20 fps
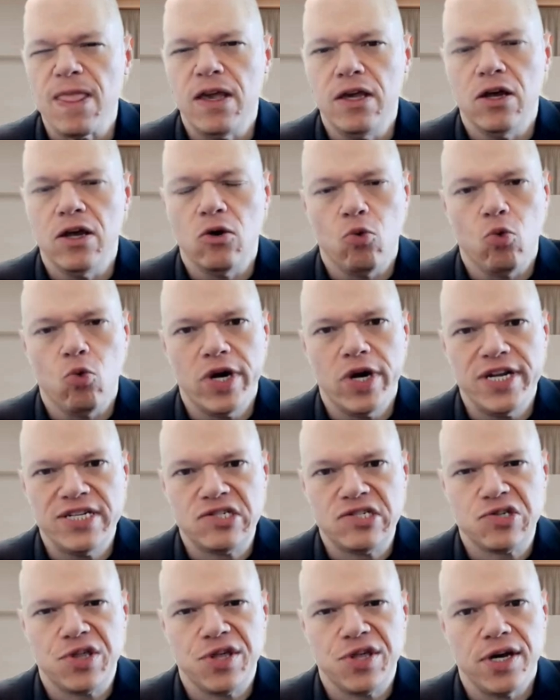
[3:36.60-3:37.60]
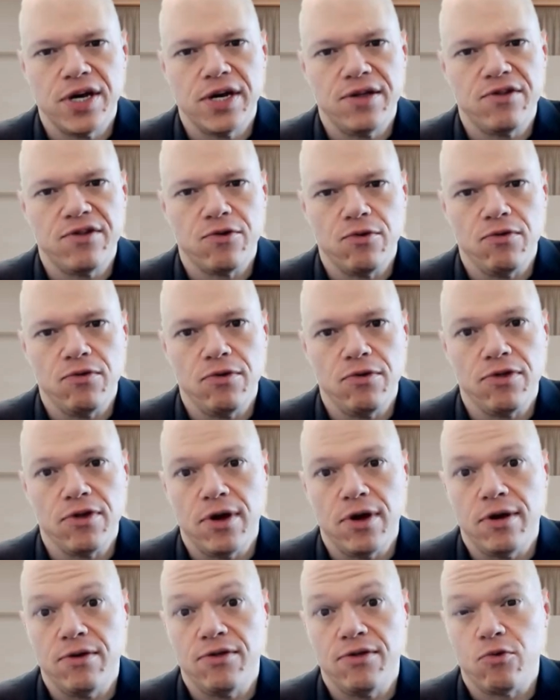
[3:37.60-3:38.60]
what is
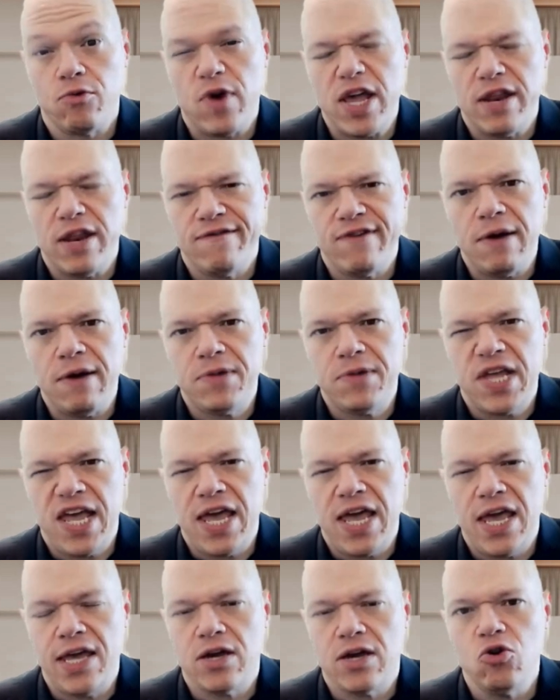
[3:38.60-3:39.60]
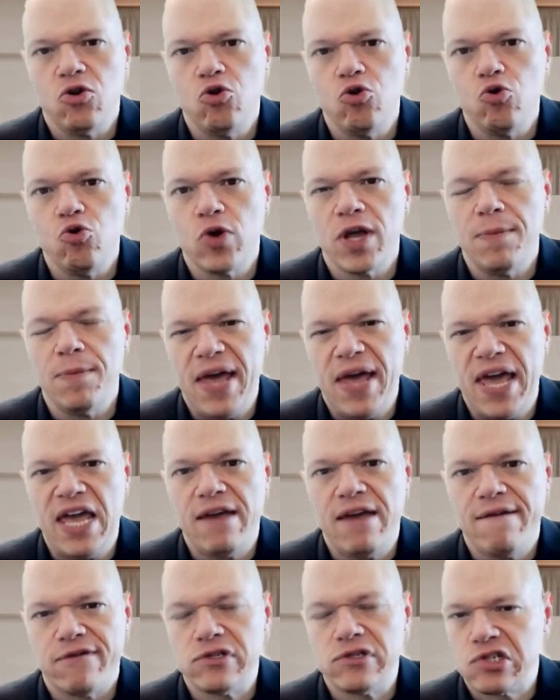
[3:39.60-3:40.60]
the rate of uptake? Who can
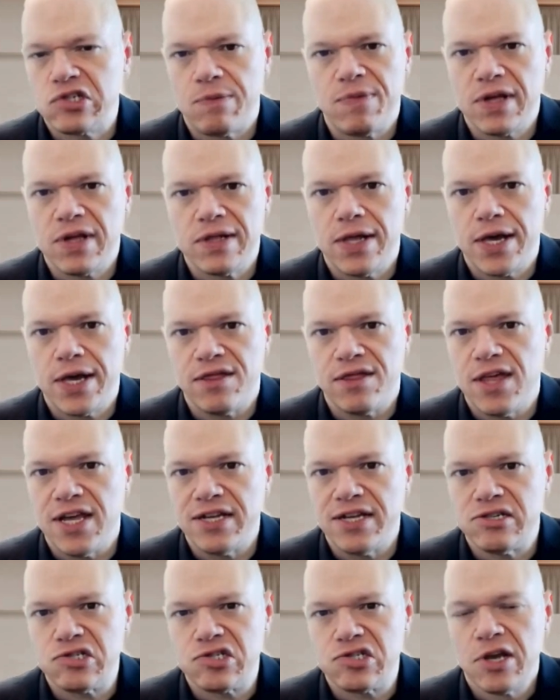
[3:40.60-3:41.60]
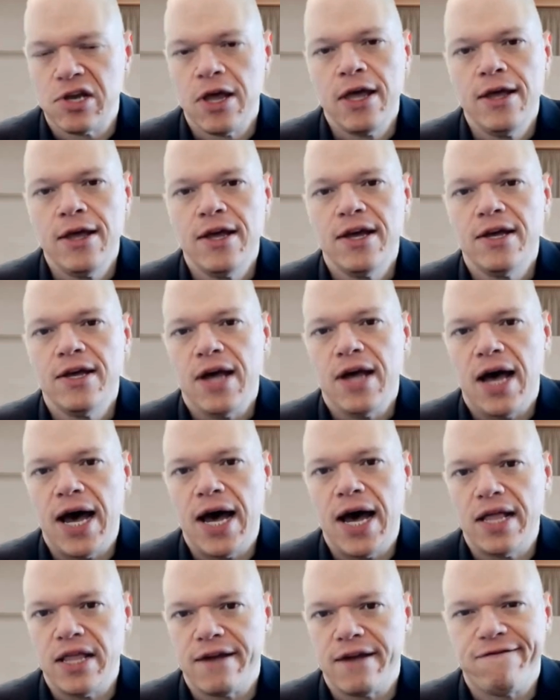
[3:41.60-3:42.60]
pay for something like this?
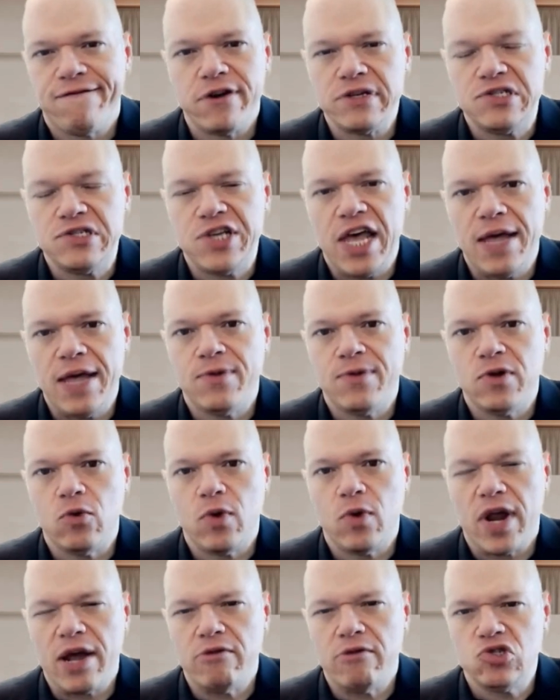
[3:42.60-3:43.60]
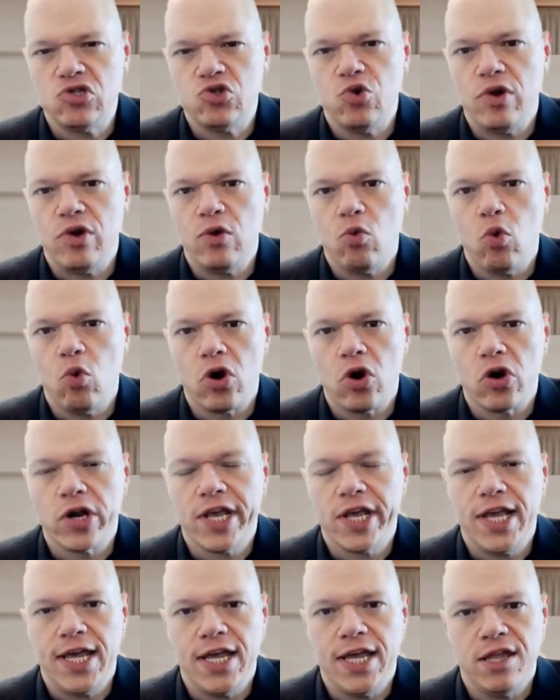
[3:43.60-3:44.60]
Like for example, when I was doing
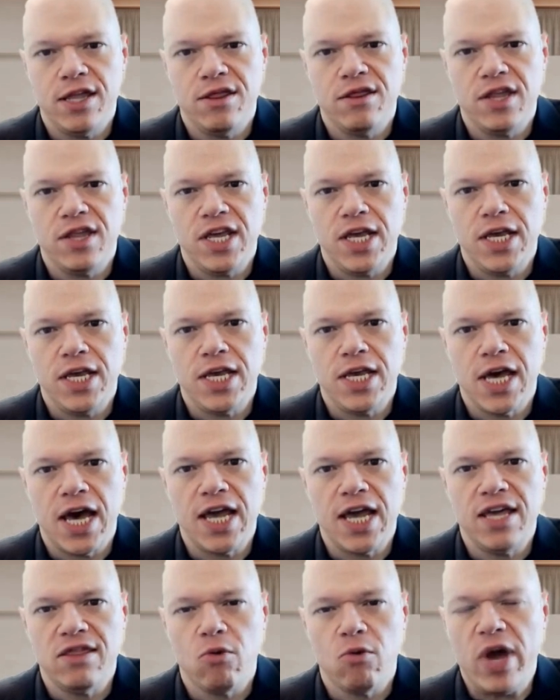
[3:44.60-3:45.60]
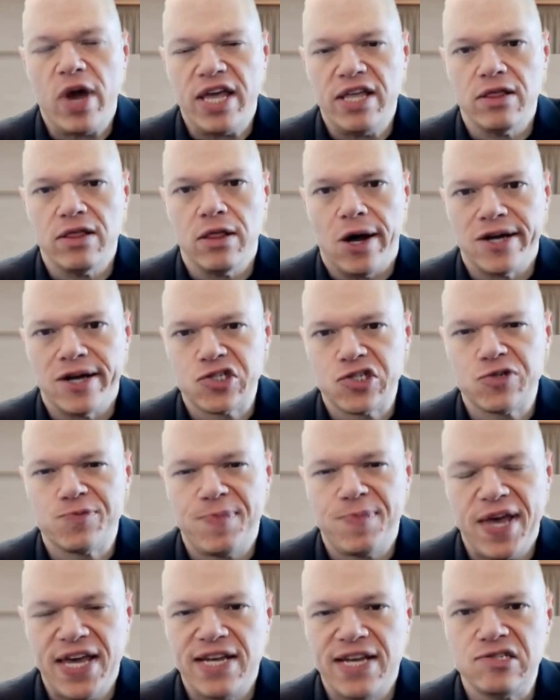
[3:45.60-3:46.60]
work in the weight loss
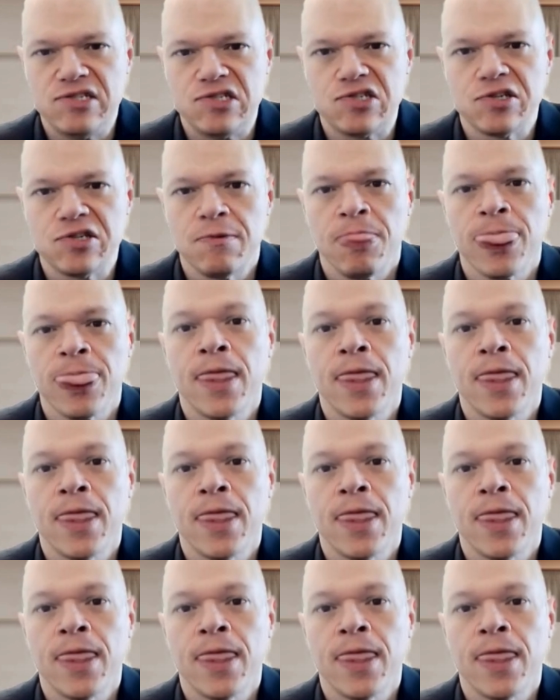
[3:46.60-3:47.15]
space,